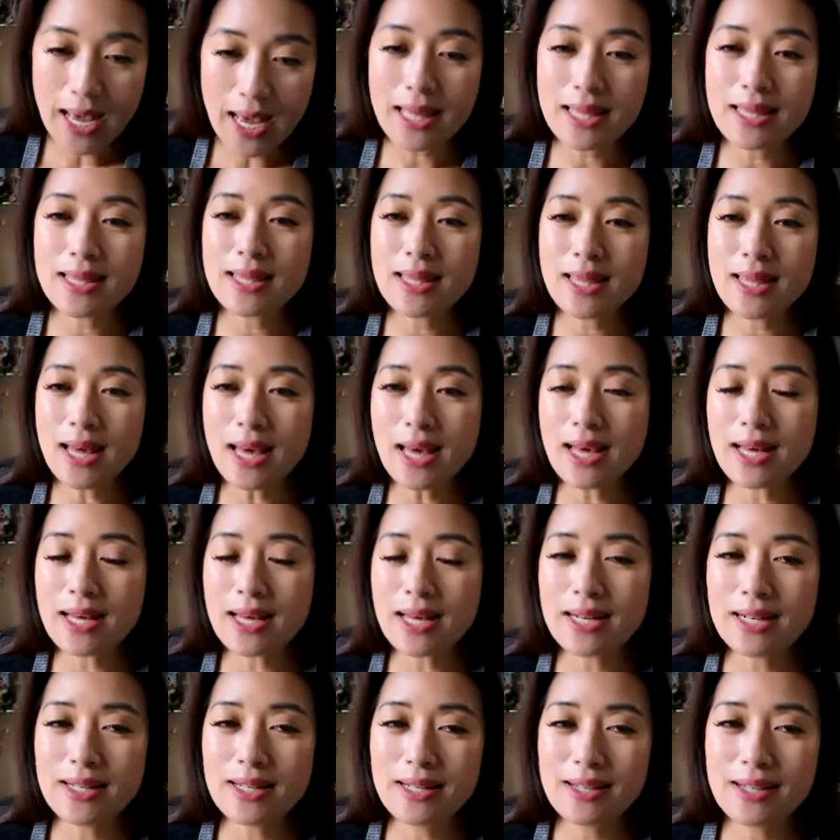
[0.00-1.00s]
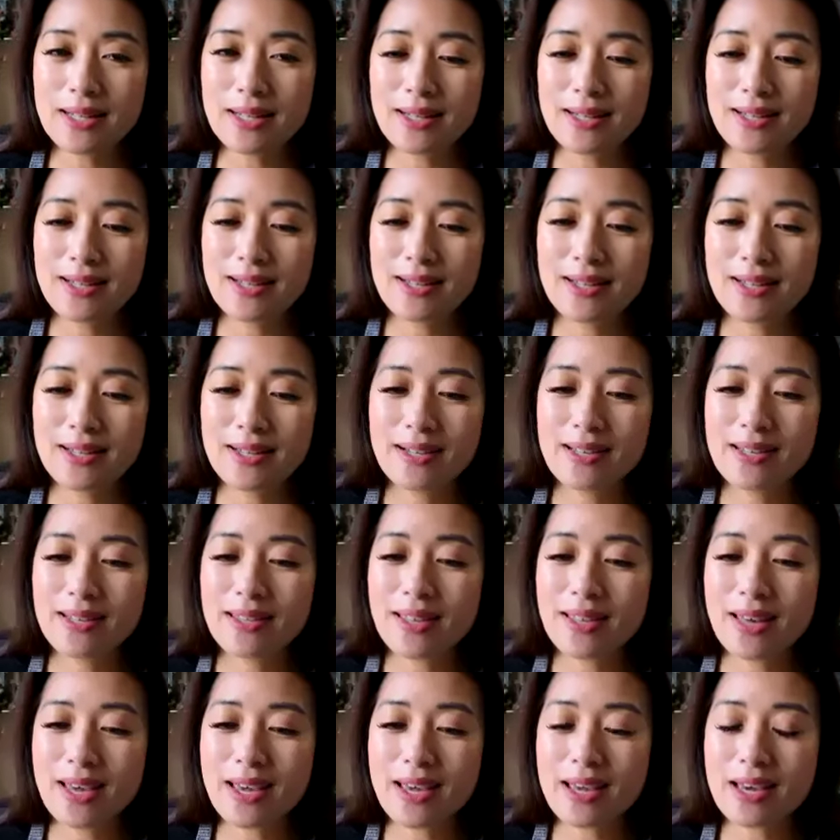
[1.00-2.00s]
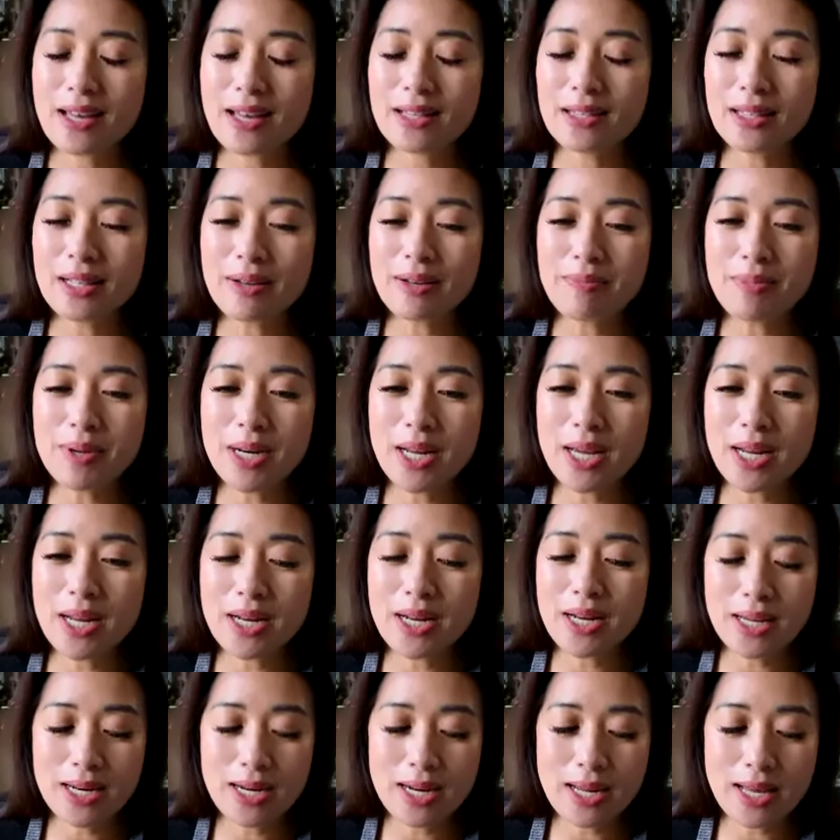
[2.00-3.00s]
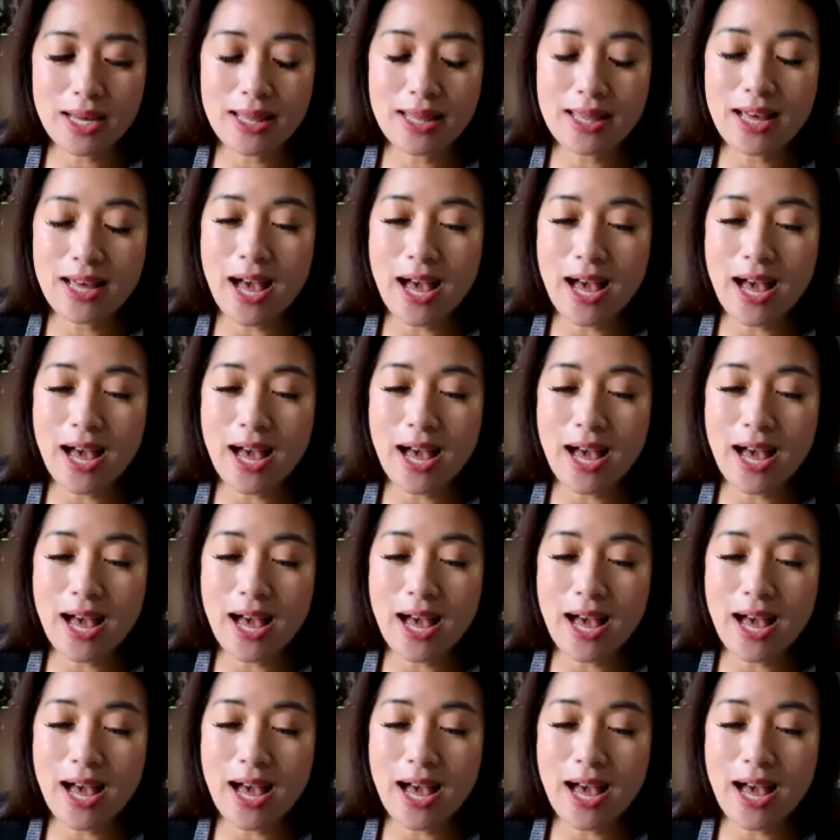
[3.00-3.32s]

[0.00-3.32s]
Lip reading: And then they eliminated